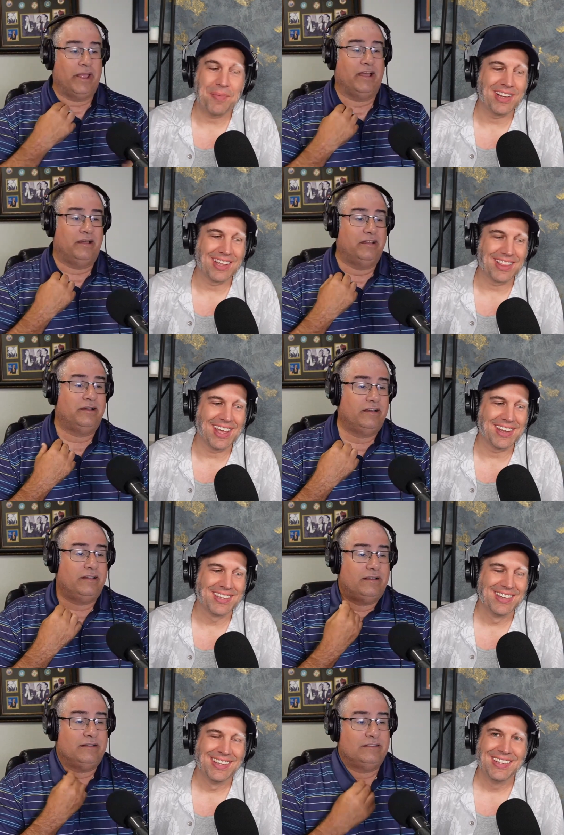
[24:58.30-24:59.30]
Speaker 1: like that.
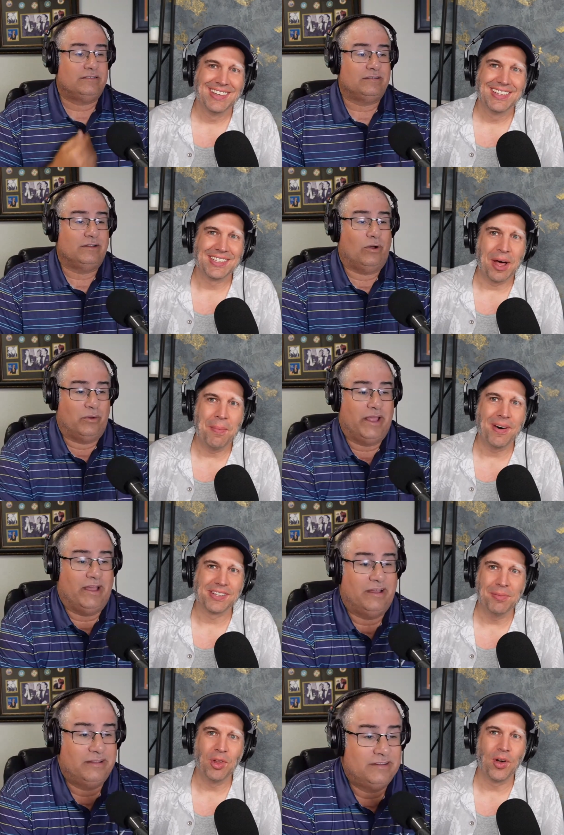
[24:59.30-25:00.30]
Some
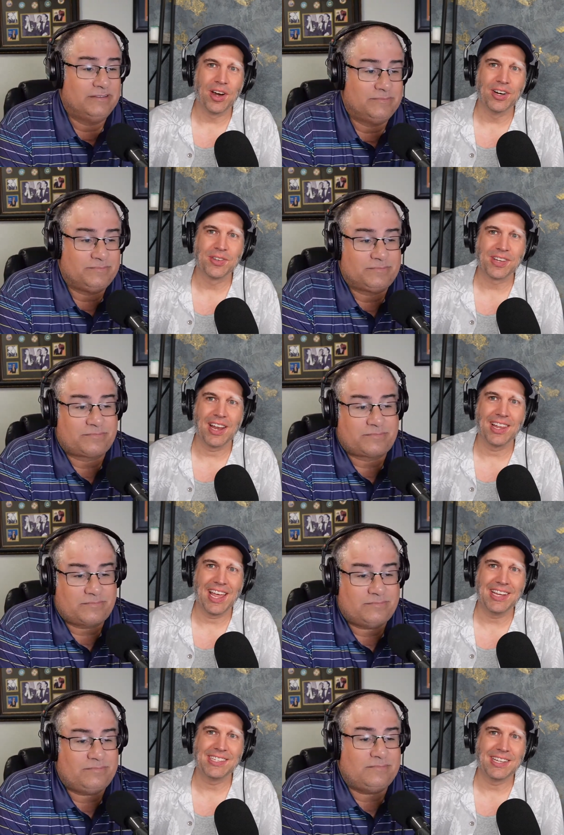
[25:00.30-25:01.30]
some lawyers got
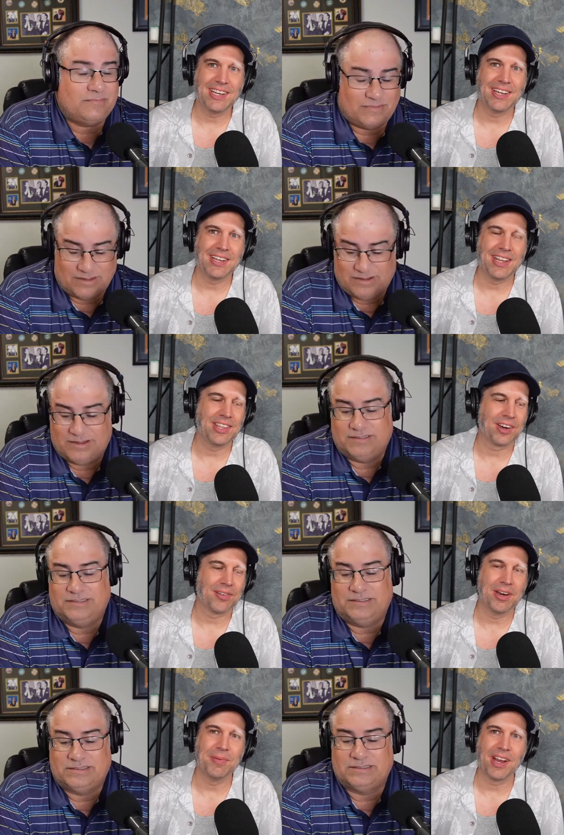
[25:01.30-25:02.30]
lazy uh, in the
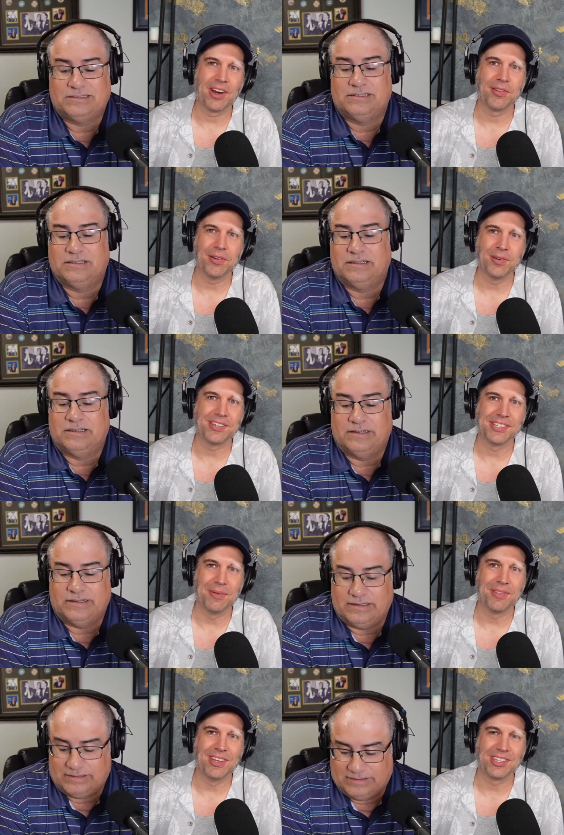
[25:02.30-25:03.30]
Caribbean on a cruise or
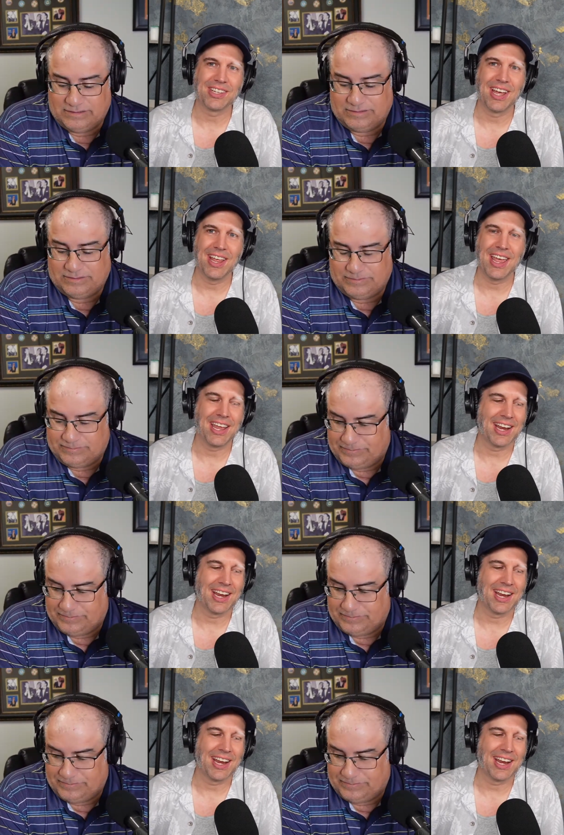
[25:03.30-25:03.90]
something, just kind of hanging